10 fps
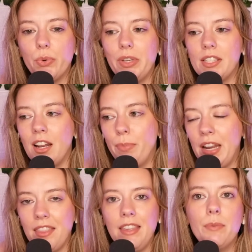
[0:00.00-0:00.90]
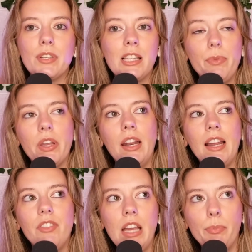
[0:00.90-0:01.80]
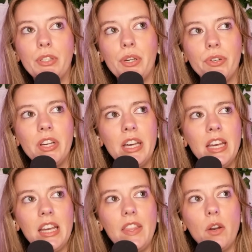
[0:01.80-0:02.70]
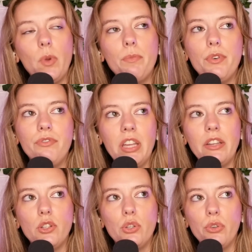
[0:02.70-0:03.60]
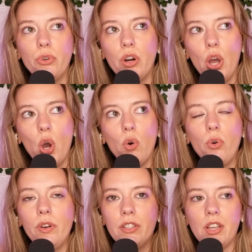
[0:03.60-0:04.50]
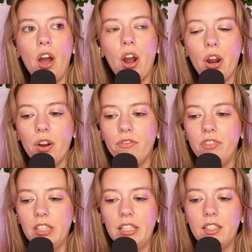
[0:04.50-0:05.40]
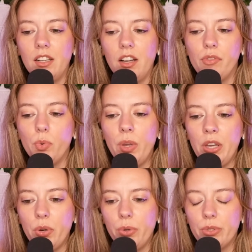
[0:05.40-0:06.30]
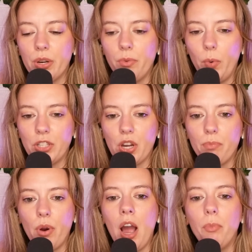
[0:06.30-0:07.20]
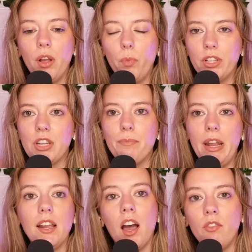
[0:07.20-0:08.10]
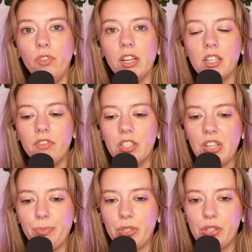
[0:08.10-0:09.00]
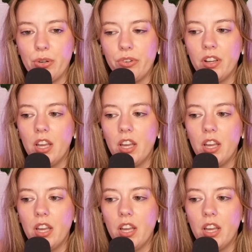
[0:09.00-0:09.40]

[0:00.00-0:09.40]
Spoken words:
we set up any themes at the beginning of the episode, then we move into who is our villain of the week, what's our problem, what's our main conflict of this episode.